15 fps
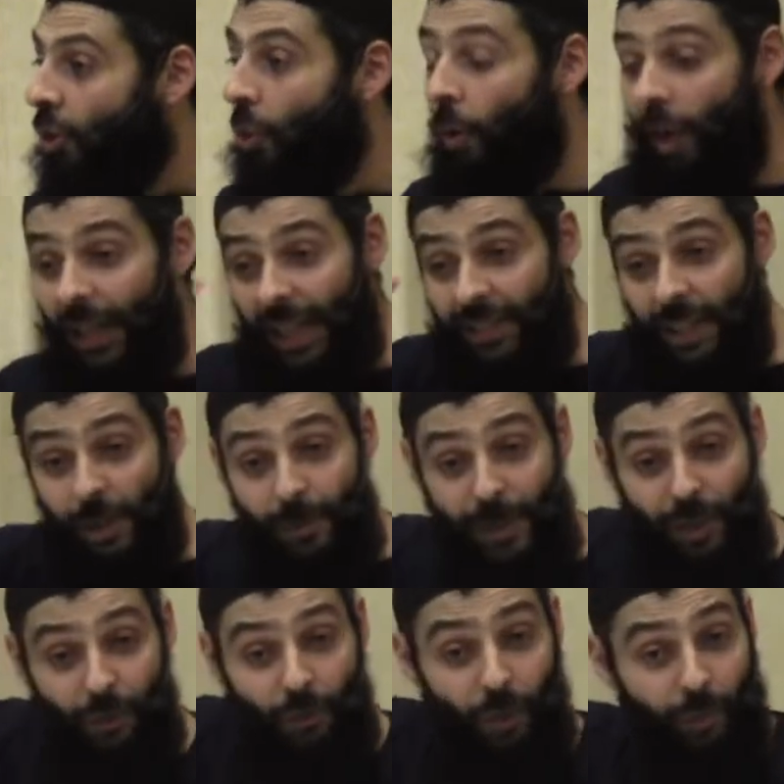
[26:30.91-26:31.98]
to work at the
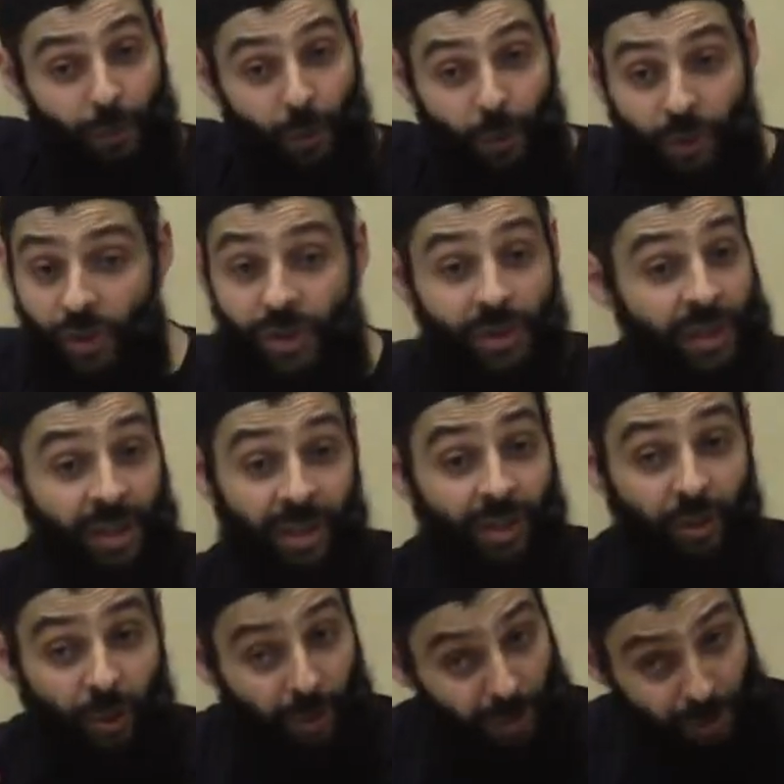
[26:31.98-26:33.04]
speed of computers,
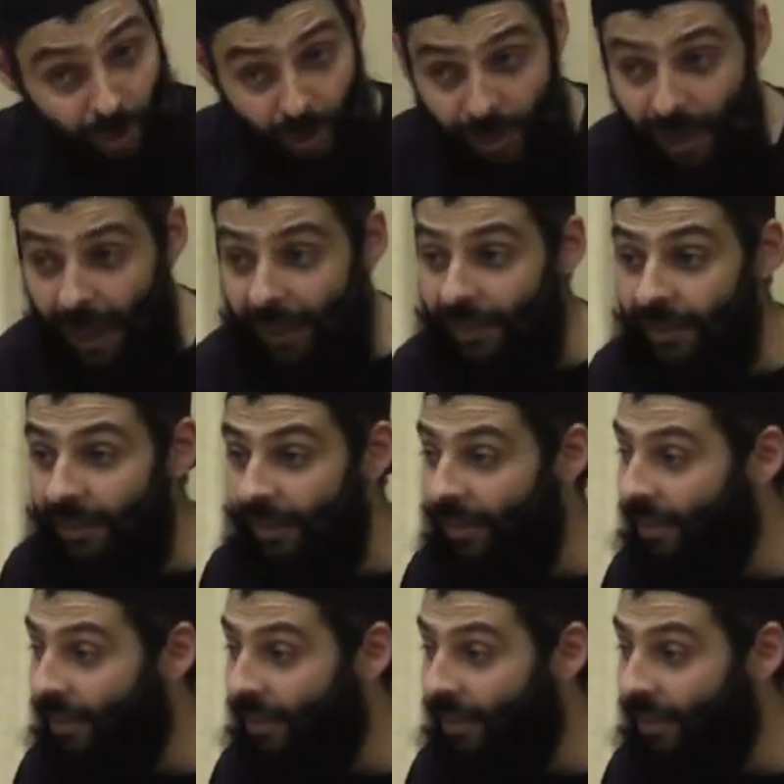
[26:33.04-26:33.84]
don't do that.